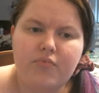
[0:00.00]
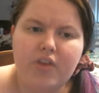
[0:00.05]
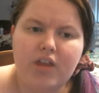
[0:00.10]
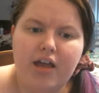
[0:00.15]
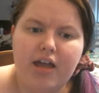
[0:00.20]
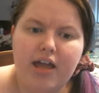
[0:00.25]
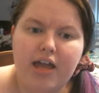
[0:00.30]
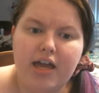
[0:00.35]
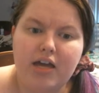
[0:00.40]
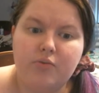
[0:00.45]

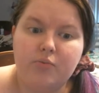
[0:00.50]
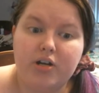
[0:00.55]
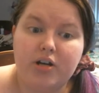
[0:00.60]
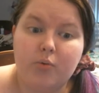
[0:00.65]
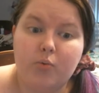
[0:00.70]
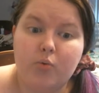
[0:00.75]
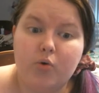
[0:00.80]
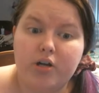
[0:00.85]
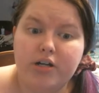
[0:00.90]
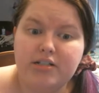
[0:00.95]
And what I
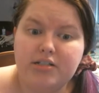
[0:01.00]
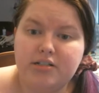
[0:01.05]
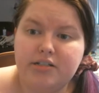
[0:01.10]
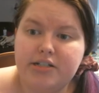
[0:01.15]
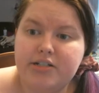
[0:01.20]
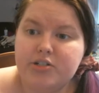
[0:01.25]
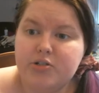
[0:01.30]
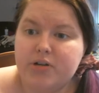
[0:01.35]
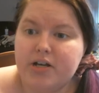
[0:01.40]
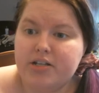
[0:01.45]
wanted to
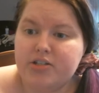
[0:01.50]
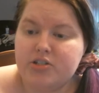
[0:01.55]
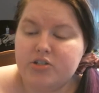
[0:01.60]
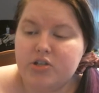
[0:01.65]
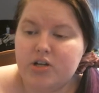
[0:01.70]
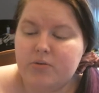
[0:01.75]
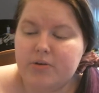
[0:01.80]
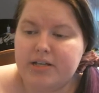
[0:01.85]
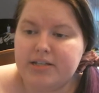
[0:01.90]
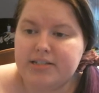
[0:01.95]
let you guys
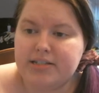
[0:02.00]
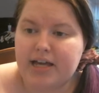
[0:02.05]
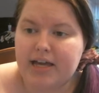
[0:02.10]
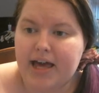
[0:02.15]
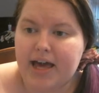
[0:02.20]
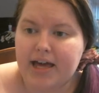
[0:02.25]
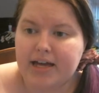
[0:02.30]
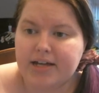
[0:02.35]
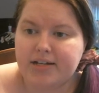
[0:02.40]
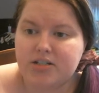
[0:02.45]
know is I
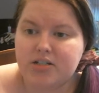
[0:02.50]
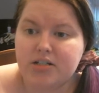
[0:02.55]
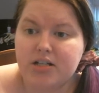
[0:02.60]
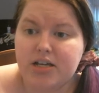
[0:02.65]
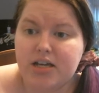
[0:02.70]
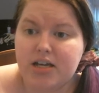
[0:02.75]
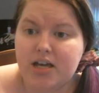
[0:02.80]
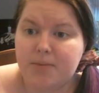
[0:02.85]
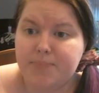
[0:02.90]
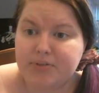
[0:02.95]

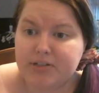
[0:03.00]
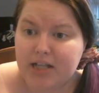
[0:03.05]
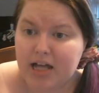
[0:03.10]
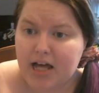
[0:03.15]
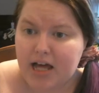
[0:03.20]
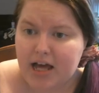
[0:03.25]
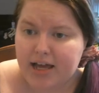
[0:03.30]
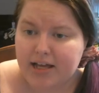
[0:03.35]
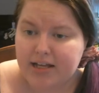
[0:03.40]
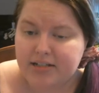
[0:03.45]
actually
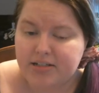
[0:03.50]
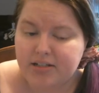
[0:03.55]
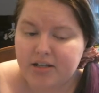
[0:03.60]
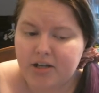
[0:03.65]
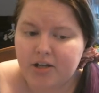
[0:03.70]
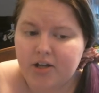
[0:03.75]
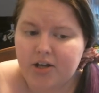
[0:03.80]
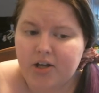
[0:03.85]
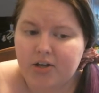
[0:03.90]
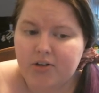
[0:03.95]
applied
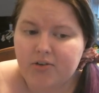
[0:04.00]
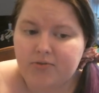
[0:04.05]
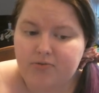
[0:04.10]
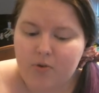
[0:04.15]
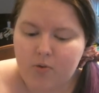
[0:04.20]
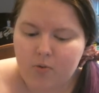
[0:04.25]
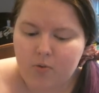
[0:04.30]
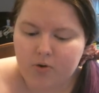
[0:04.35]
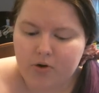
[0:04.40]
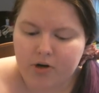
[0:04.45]

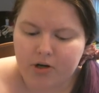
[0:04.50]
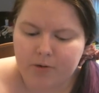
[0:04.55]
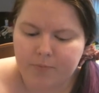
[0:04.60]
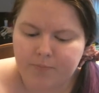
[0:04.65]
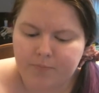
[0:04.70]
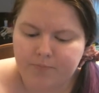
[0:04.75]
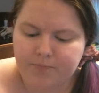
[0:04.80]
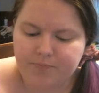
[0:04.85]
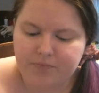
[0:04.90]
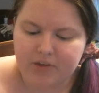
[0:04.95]
for
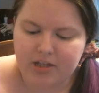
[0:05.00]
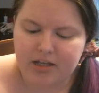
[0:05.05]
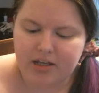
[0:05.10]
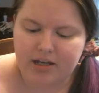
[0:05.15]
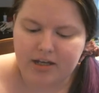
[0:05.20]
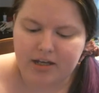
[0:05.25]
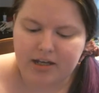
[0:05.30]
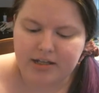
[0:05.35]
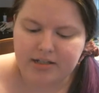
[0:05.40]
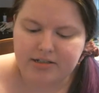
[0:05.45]

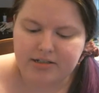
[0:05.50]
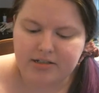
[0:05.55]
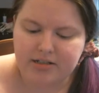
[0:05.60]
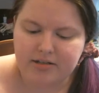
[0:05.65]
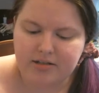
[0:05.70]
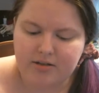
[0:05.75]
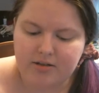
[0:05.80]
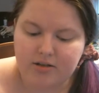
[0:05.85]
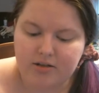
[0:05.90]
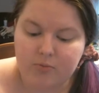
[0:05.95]
and
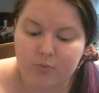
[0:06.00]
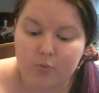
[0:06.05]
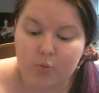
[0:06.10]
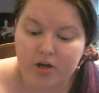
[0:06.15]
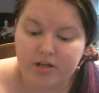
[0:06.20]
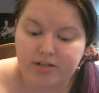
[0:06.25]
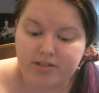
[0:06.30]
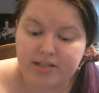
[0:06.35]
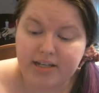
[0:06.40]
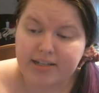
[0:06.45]

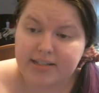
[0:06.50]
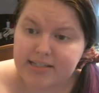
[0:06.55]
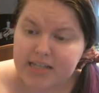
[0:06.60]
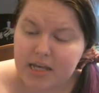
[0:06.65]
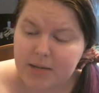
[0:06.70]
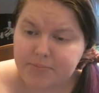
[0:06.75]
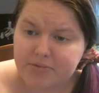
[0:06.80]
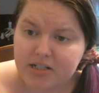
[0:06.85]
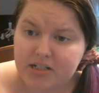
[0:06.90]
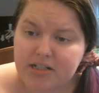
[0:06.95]
was
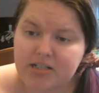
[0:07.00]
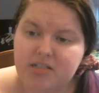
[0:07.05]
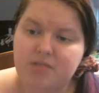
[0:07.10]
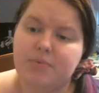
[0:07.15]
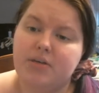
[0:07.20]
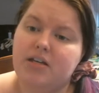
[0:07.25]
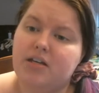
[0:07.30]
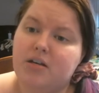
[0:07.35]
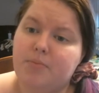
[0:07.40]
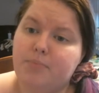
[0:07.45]
accepted into
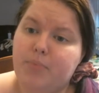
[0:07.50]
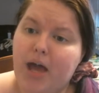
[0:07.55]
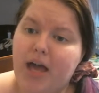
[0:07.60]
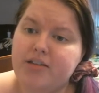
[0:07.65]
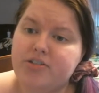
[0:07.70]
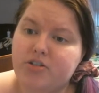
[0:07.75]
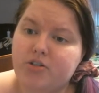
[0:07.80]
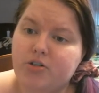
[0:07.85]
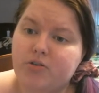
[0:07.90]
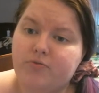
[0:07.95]
being an
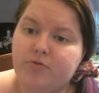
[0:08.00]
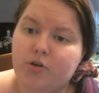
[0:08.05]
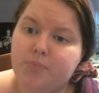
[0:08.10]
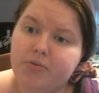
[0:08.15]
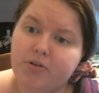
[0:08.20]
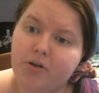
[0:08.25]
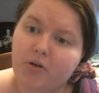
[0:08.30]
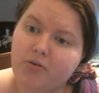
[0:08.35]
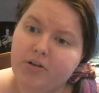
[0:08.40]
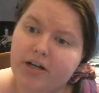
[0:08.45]
ambassador for a
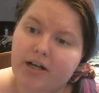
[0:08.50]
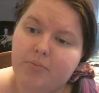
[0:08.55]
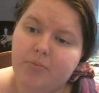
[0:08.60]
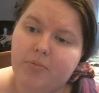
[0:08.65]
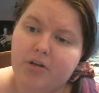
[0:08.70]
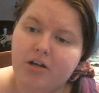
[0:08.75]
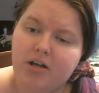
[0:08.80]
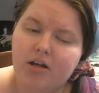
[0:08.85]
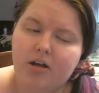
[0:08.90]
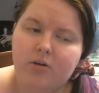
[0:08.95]
program.
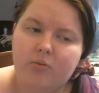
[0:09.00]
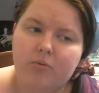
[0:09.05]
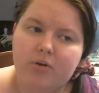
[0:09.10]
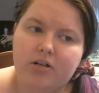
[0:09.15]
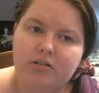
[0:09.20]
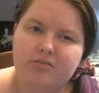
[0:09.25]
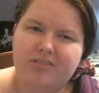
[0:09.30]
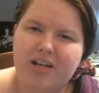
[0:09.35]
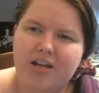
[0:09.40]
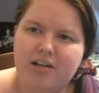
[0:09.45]

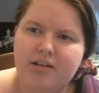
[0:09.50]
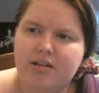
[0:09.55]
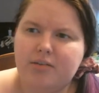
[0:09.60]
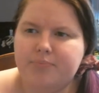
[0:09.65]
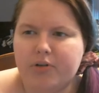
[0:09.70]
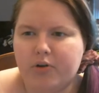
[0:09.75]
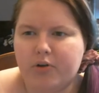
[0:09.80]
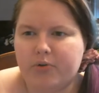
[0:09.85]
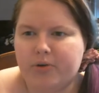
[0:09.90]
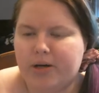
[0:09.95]
Well, not a
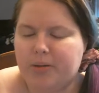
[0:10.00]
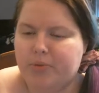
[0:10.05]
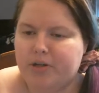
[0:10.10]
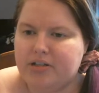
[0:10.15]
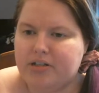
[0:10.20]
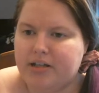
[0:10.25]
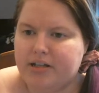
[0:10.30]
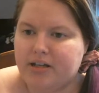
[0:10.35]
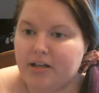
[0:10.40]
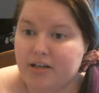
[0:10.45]
program, but
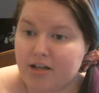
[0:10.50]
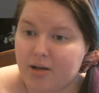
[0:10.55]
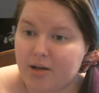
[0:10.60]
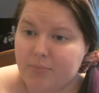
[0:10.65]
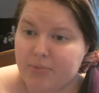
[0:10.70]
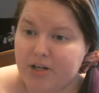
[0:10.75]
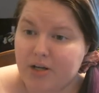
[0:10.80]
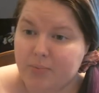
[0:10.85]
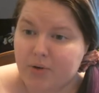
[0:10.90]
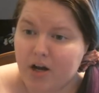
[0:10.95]
like a
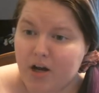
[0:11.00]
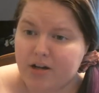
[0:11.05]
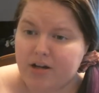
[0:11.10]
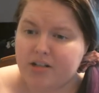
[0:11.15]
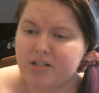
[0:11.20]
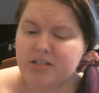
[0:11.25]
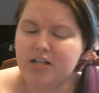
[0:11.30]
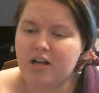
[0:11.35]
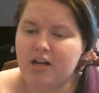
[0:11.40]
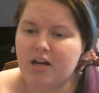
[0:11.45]
company, a product.